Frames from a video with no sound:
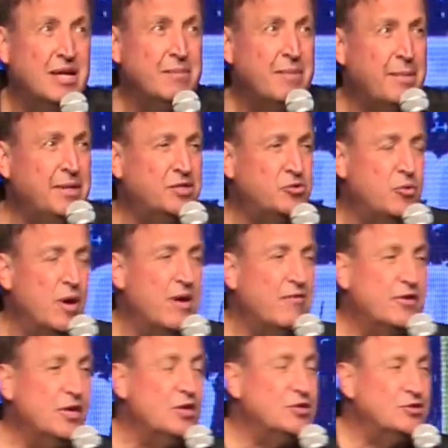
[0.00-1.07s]
maybe 12
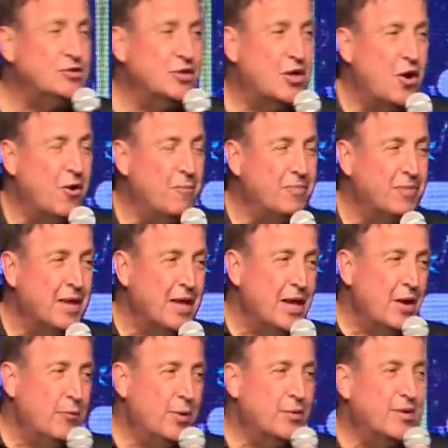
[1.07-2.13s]
years ago,
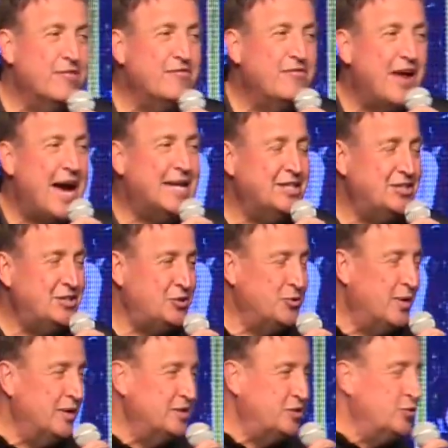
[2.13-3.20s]
we were invited to
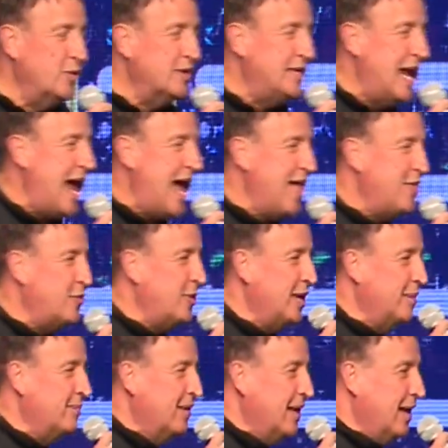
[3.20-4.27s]
a, to a gathering
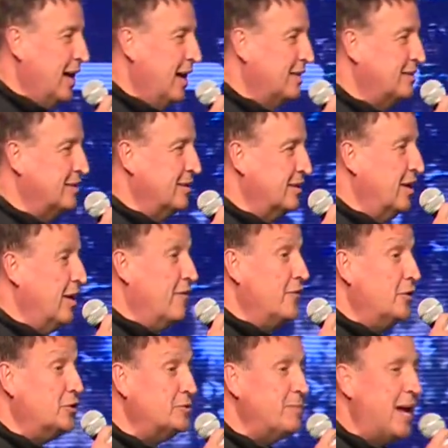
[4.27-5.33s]
at the
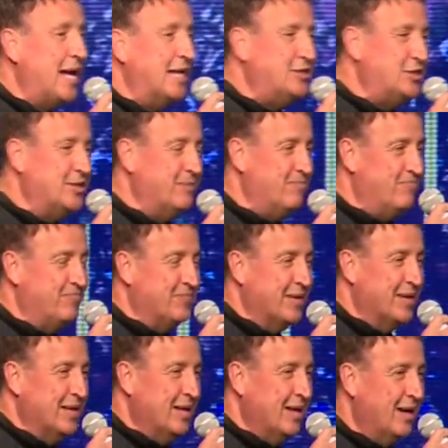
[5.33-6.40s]
governor's mansion
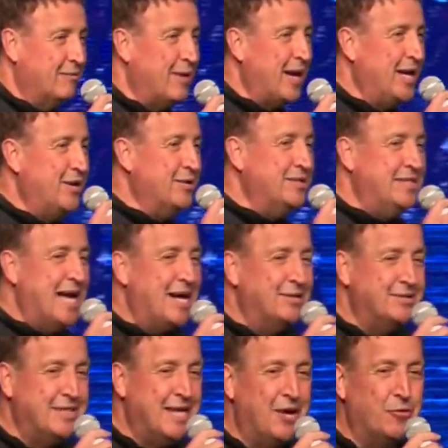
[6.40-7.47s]
uh, right here in
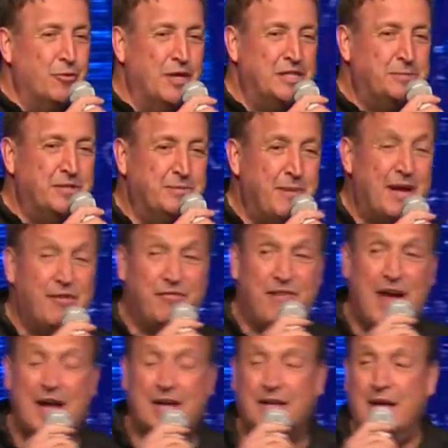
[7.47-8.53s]
downtown Richmond. As a matter of
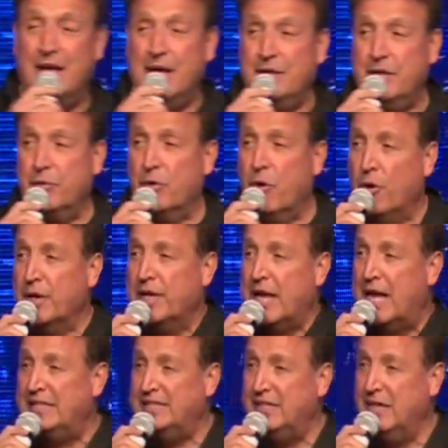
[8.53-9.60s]
fact, they were
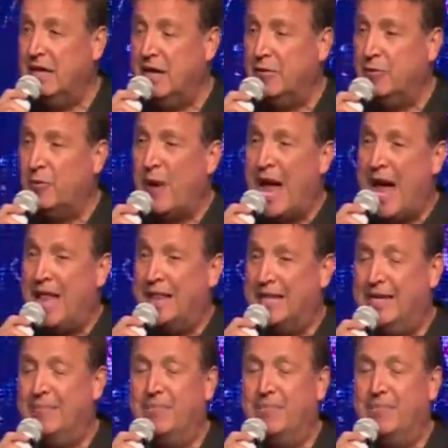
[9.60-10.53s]
organizing a, a rally.